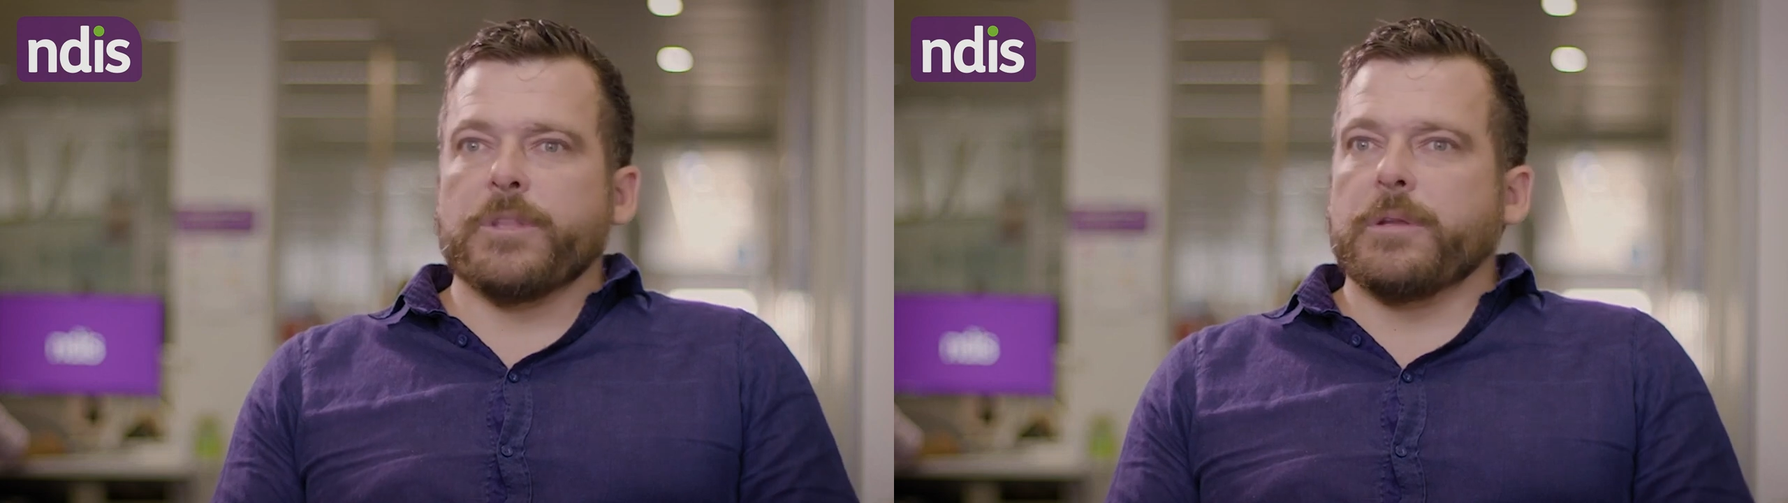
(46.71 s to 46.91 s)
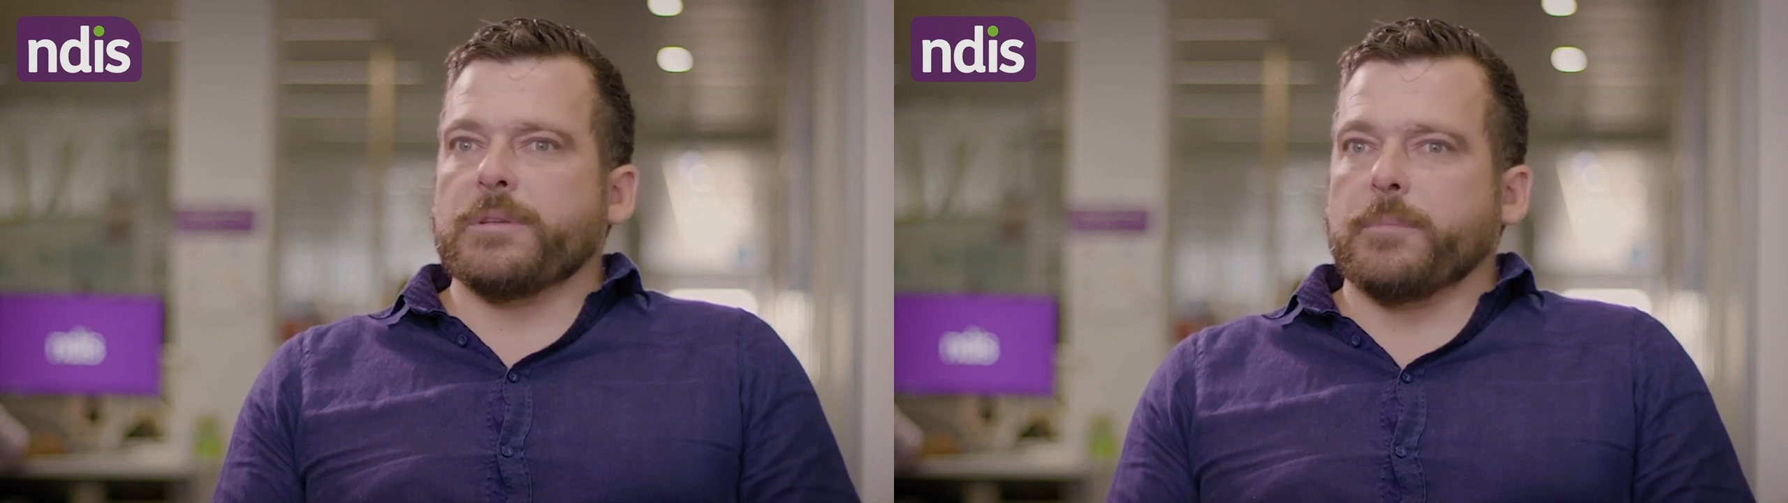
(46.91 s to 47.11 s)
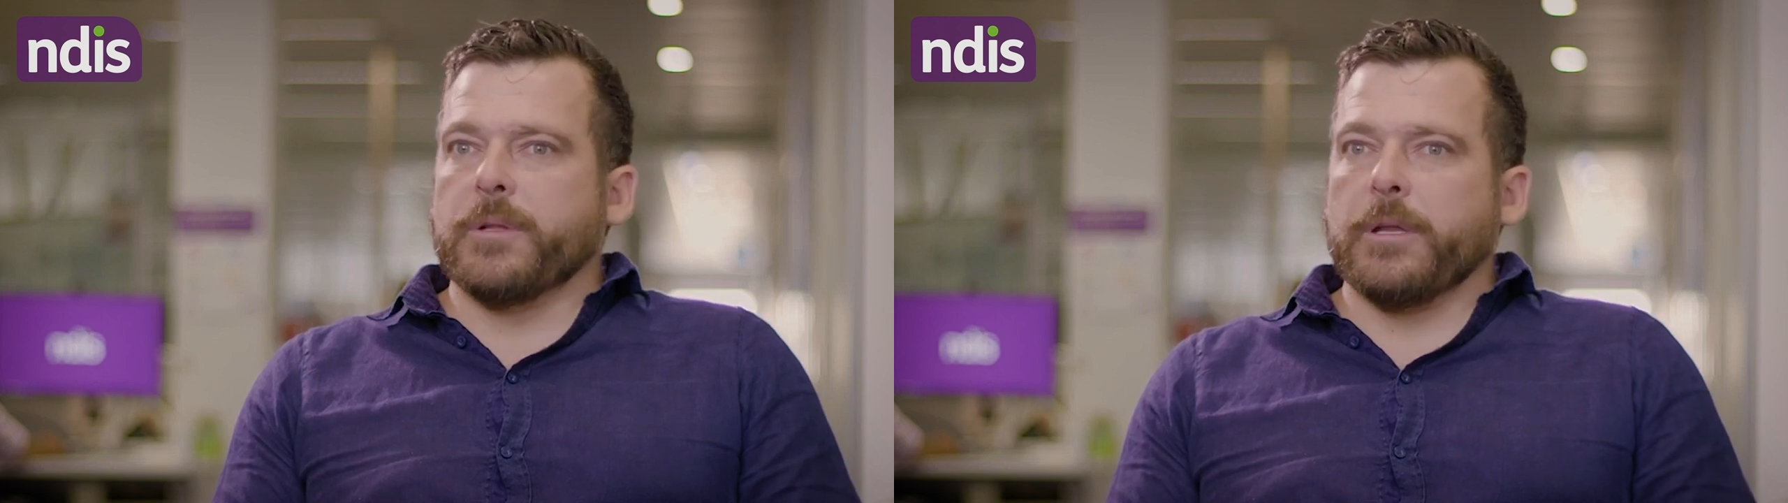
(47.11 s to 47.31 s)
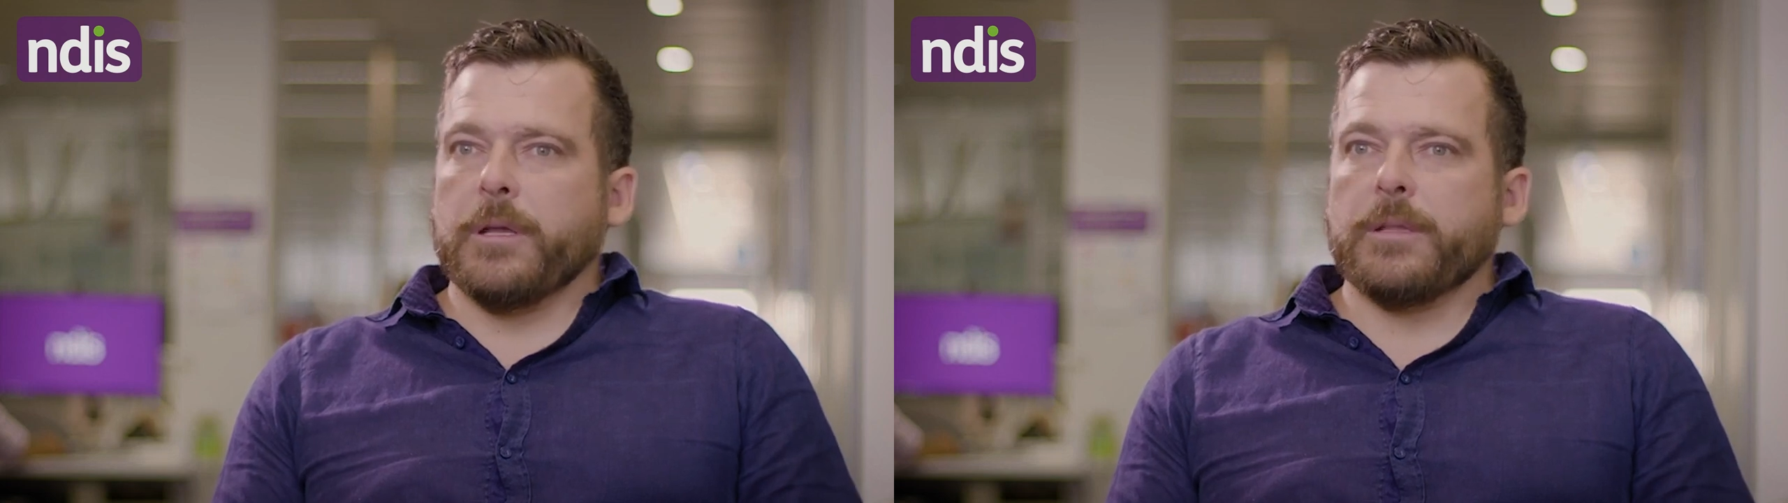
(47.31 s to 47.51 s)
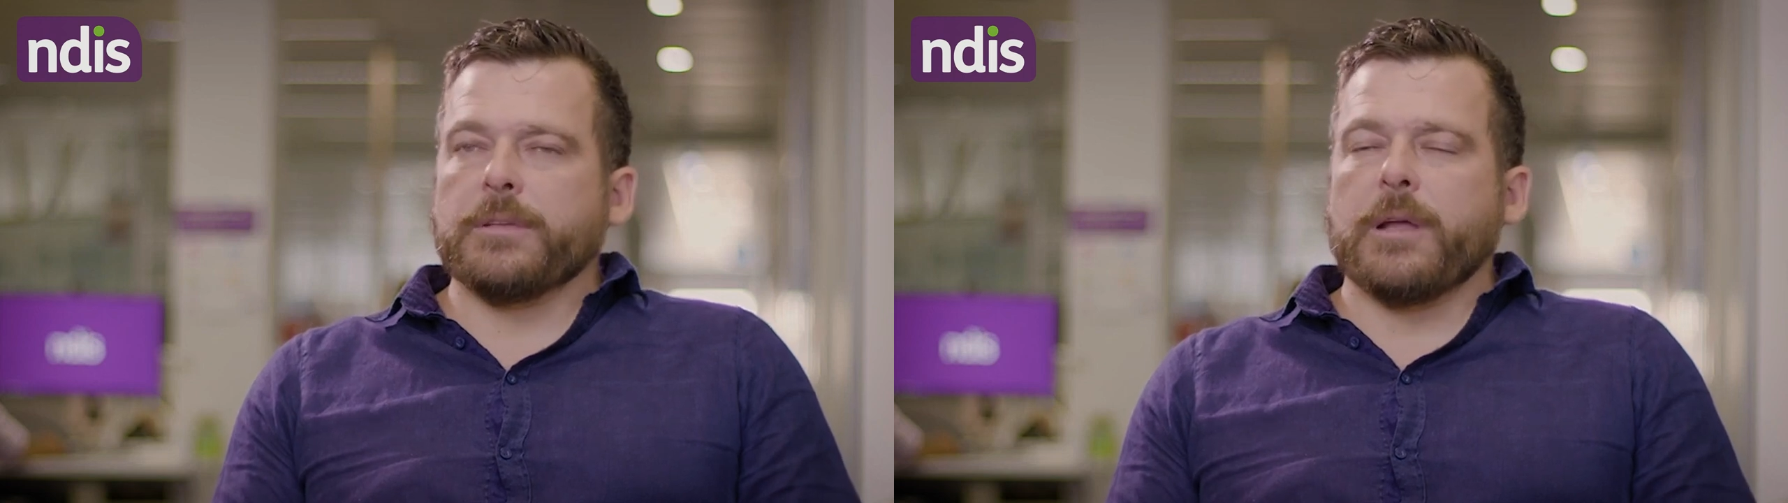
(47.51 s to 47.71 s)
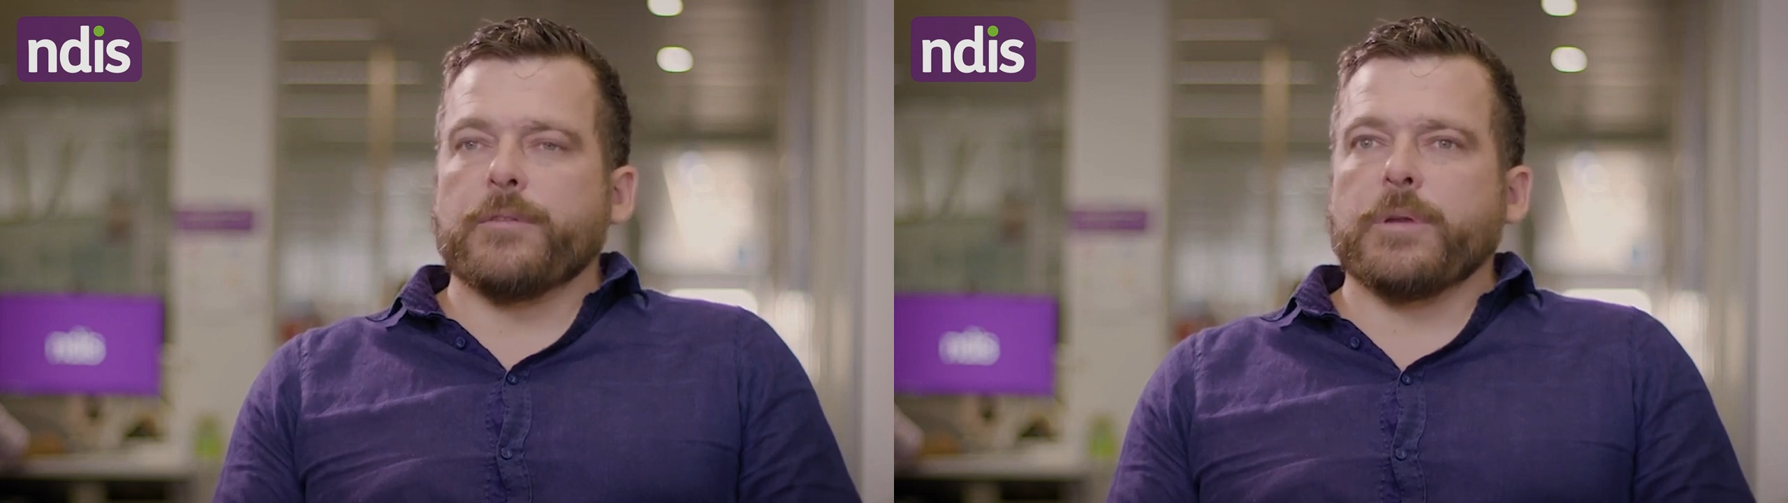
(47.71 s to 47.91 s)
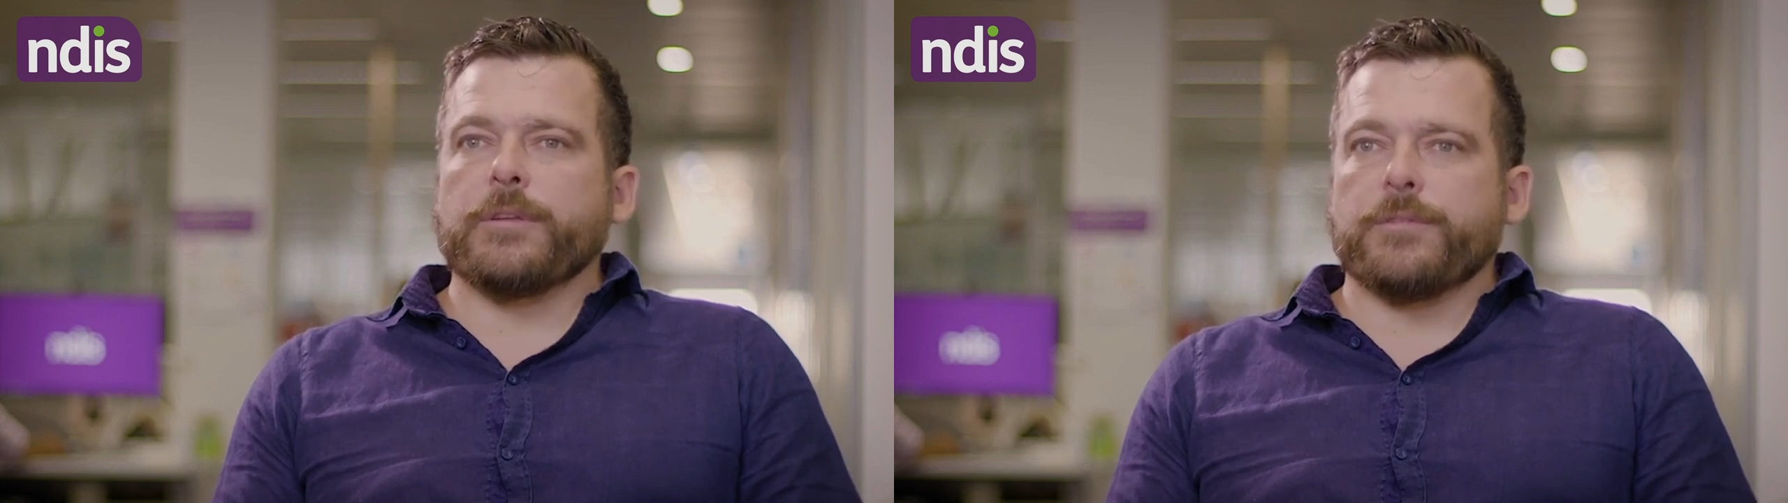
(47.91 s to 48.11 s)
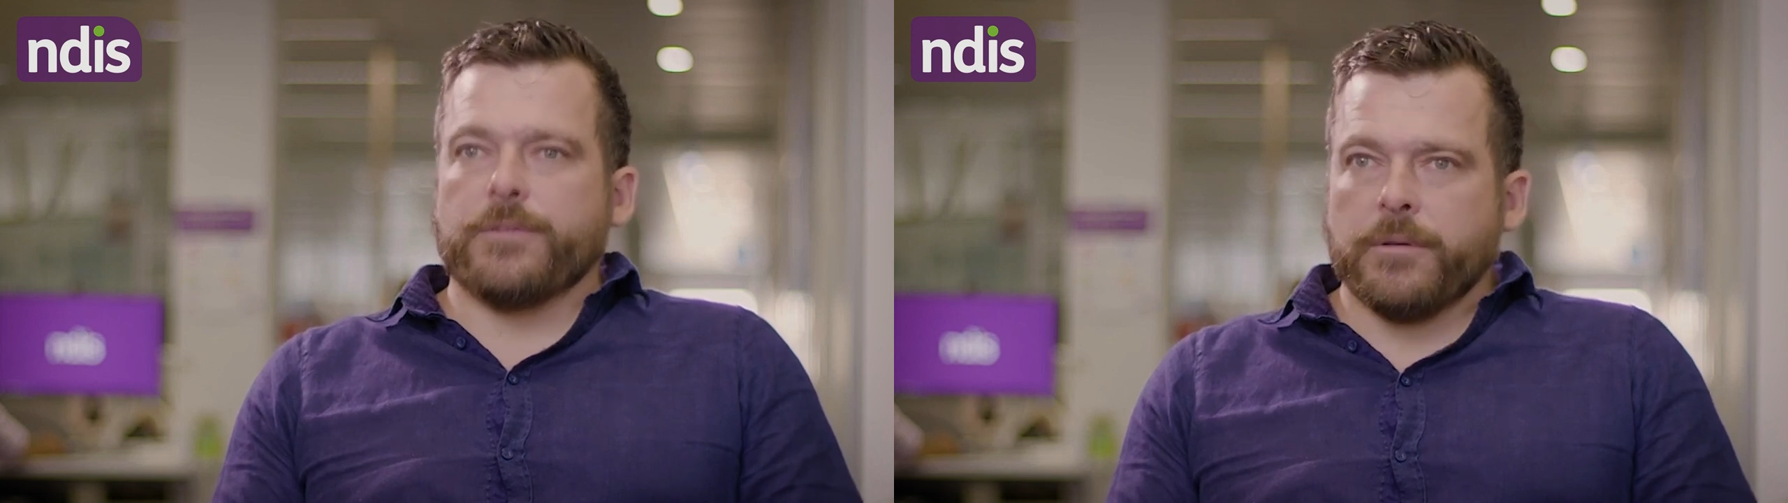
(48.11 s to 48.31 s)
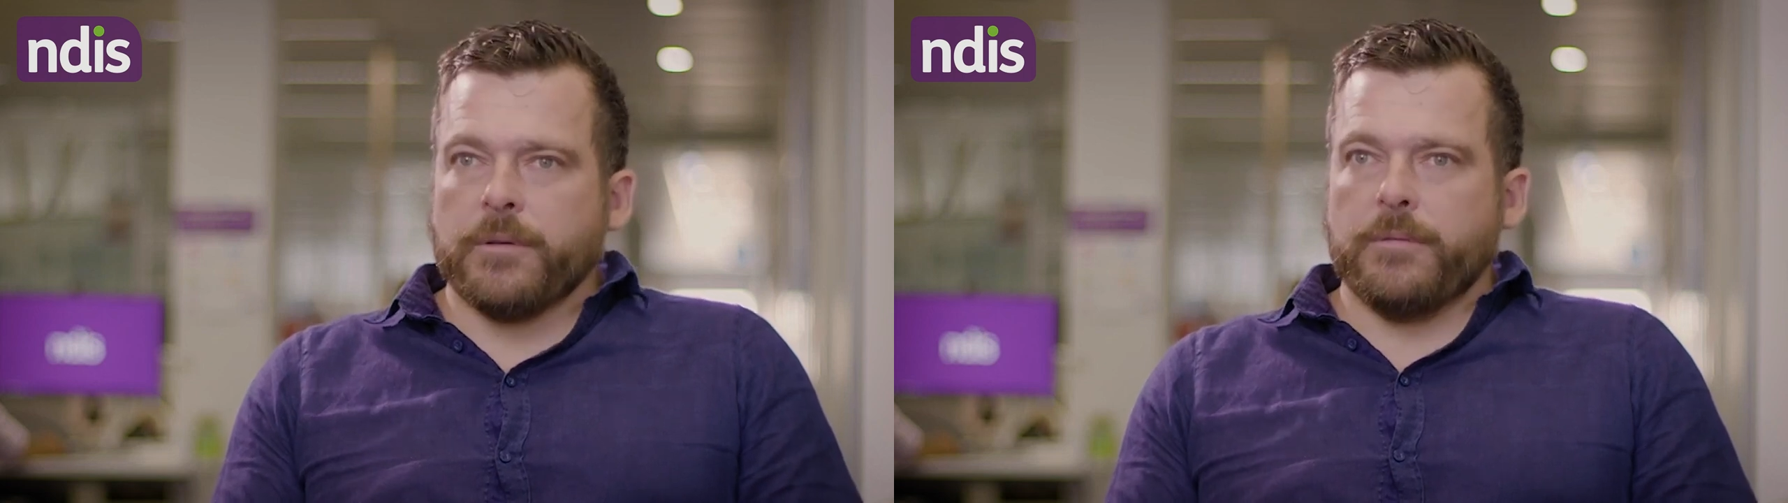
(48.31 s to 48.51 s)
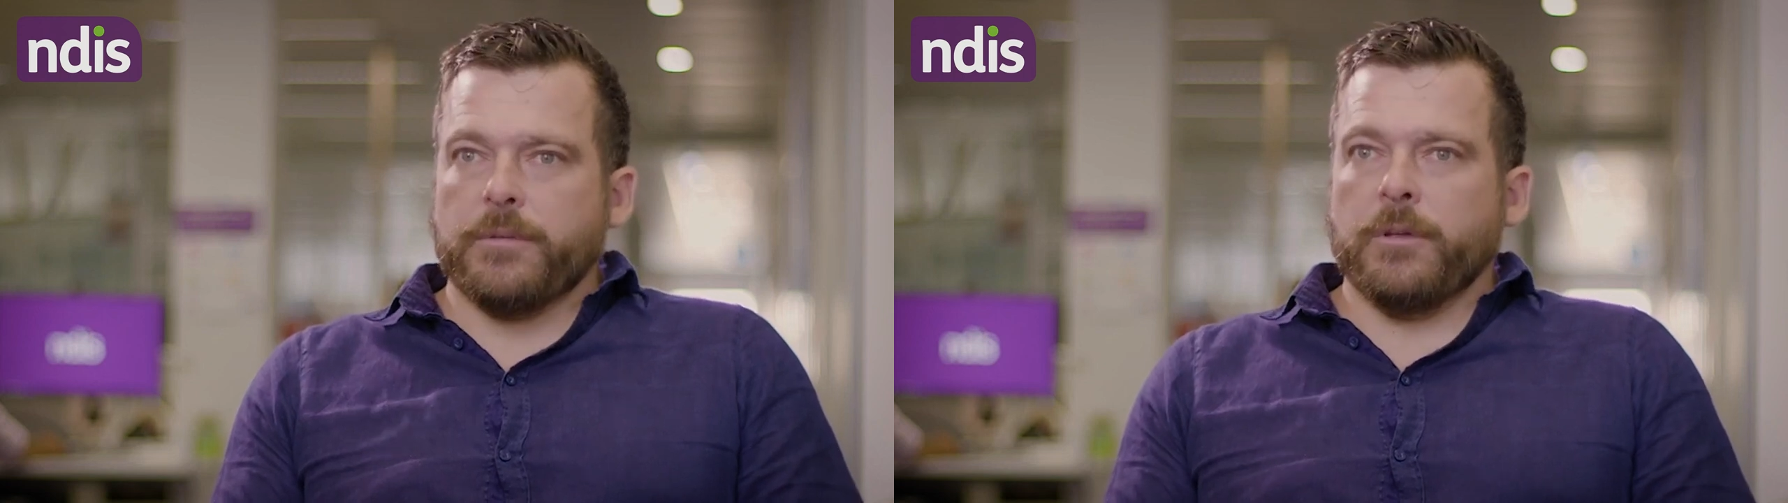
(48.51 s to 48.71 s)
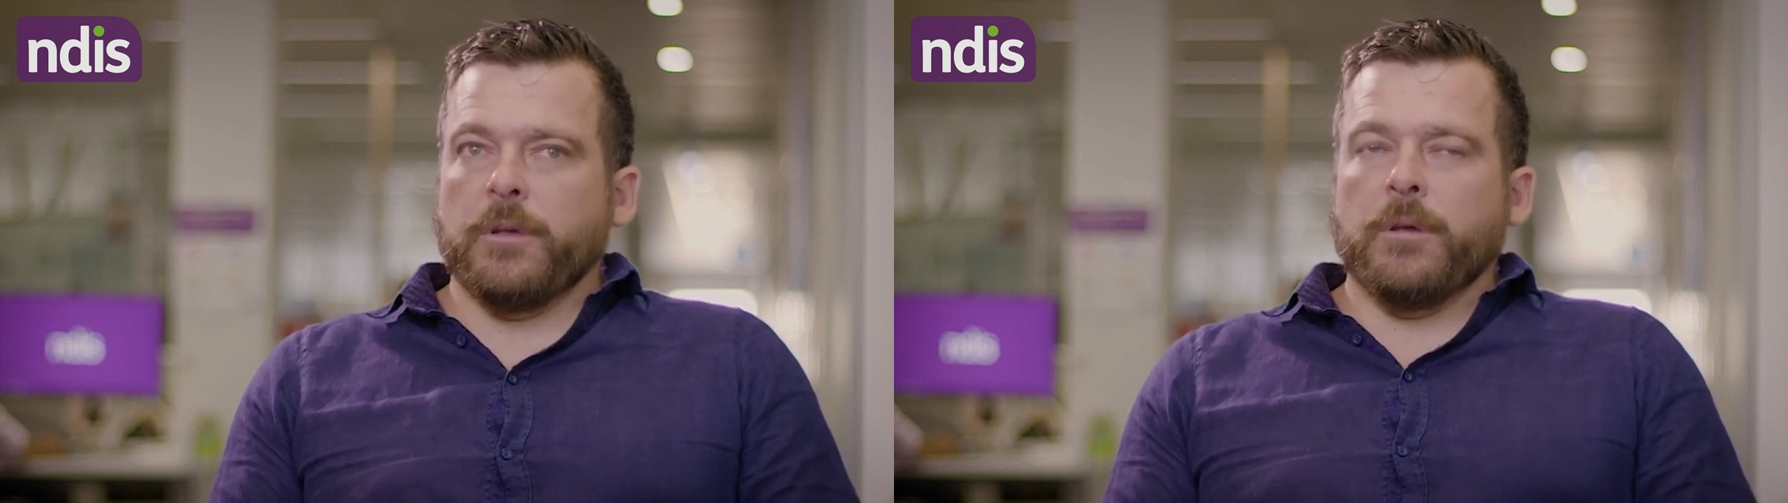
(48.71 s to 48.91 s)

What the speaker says: with a disability in this country deserves.